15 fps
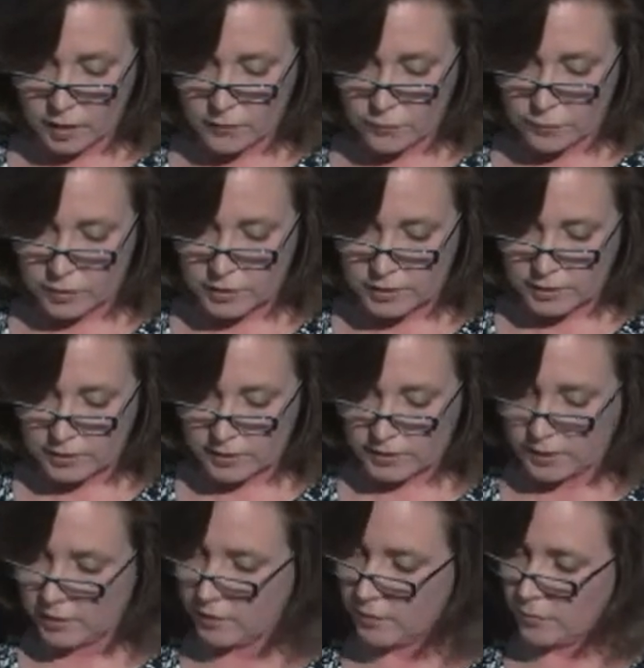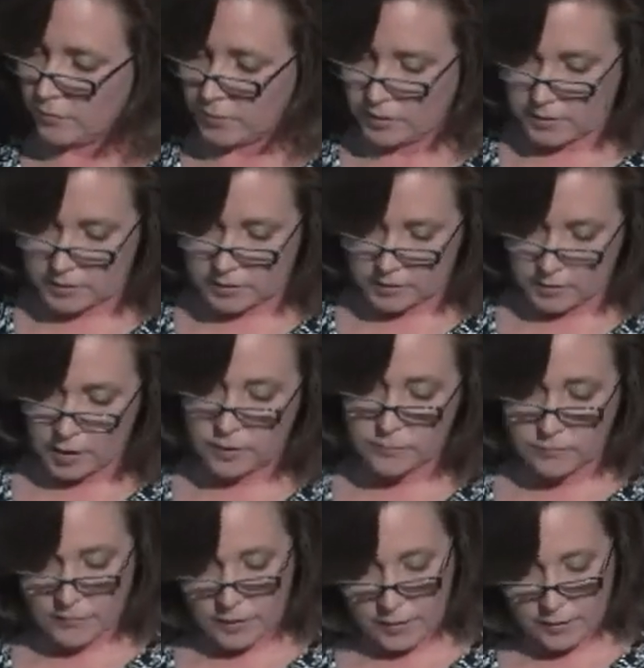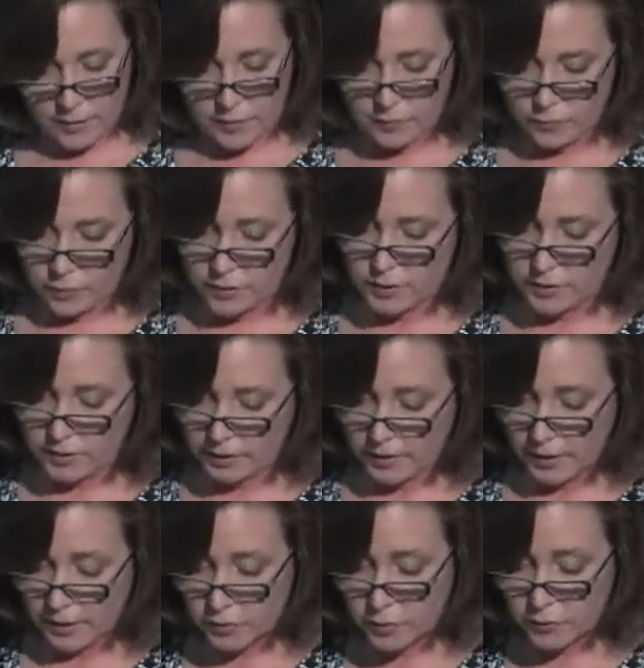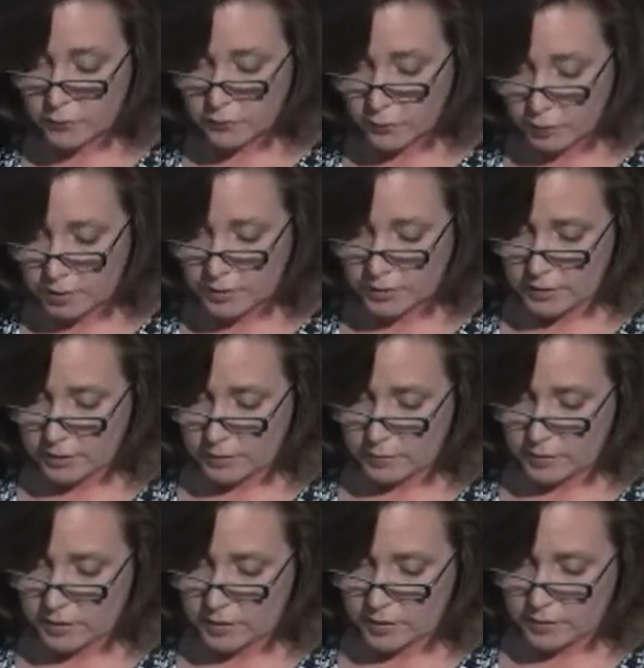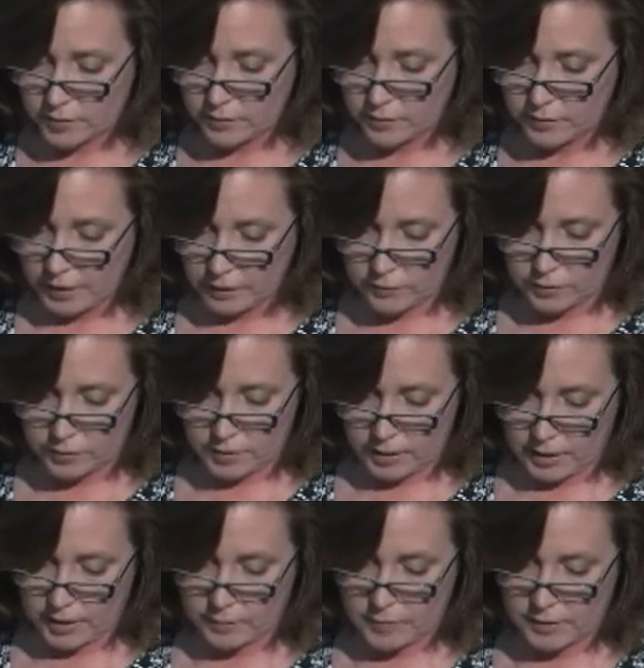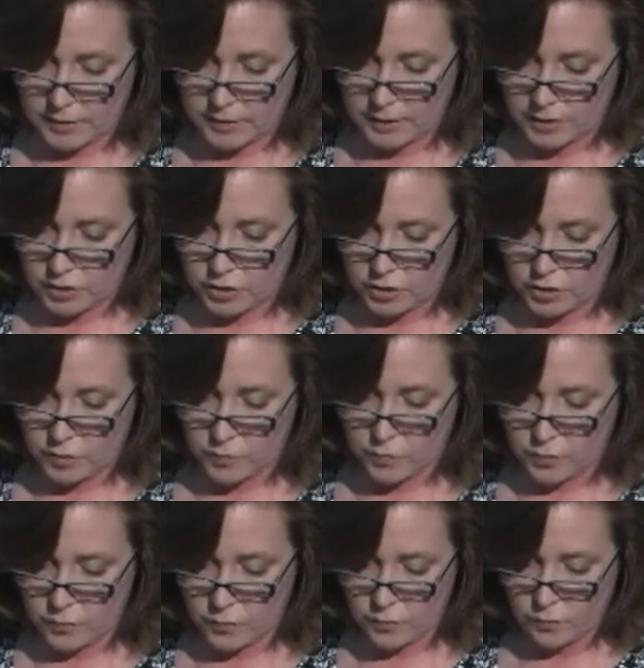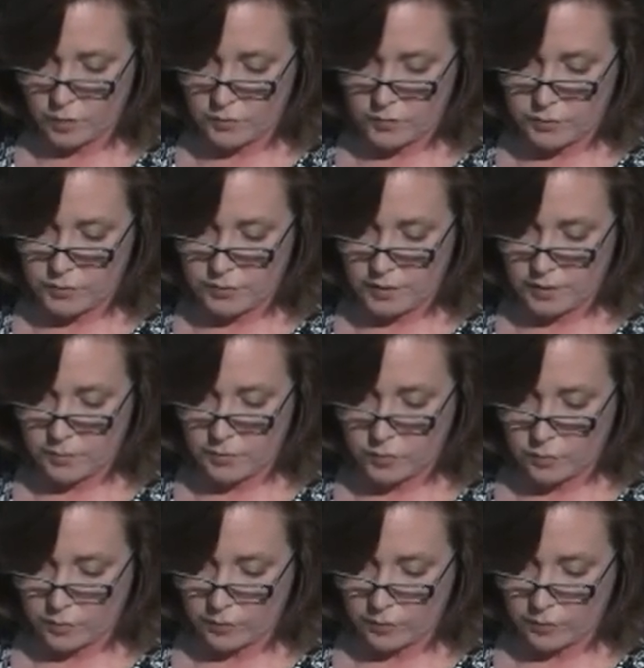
Unfortunately, Missus Uh, not unfortunately, actually fortunately, Missus Sloane gave her time and attention to more than one museum in